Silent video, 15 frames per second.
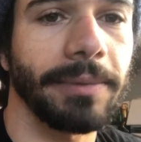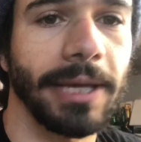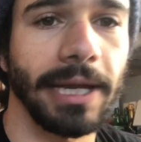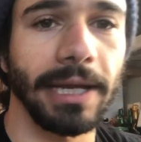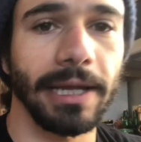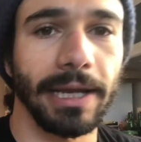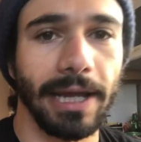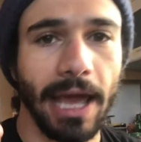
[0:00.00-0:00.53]
up
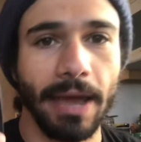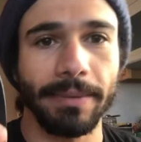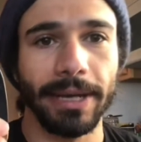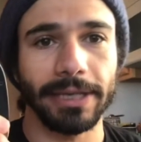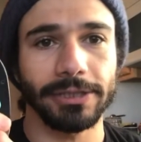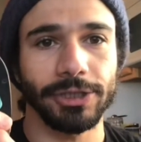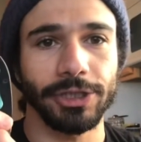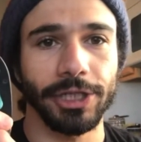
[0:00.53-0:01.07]
getting an
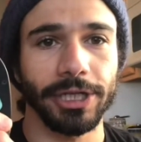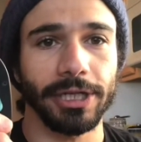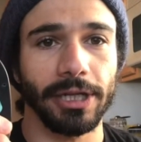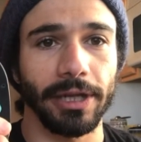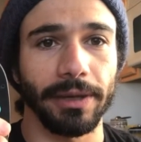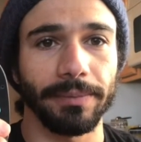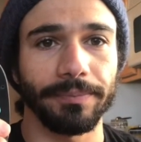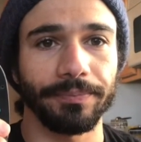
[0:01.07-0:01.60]
MXG
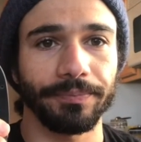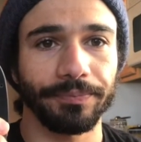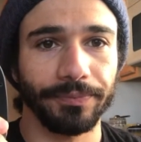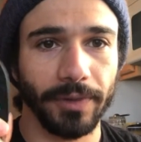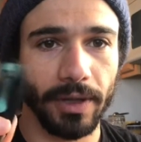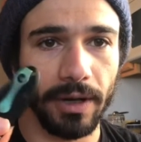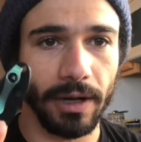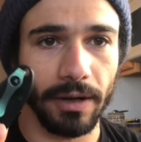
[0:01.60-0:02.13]
clip
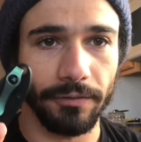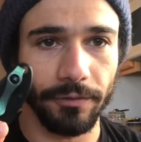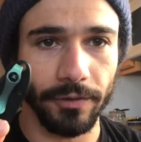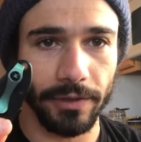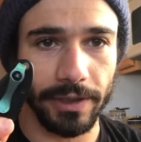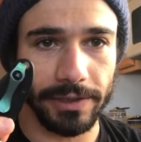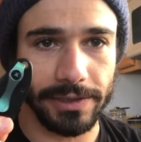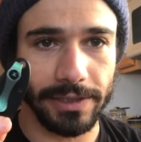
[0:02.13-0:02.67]
uh, for
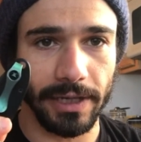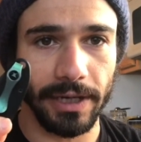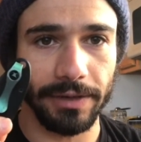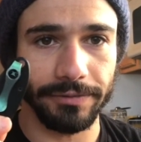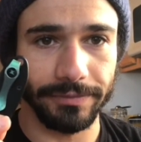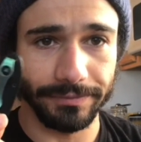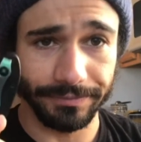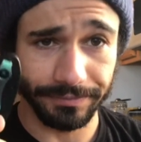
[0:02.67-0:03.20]
this
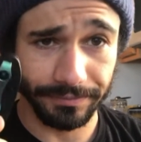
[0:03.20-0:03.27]
knife.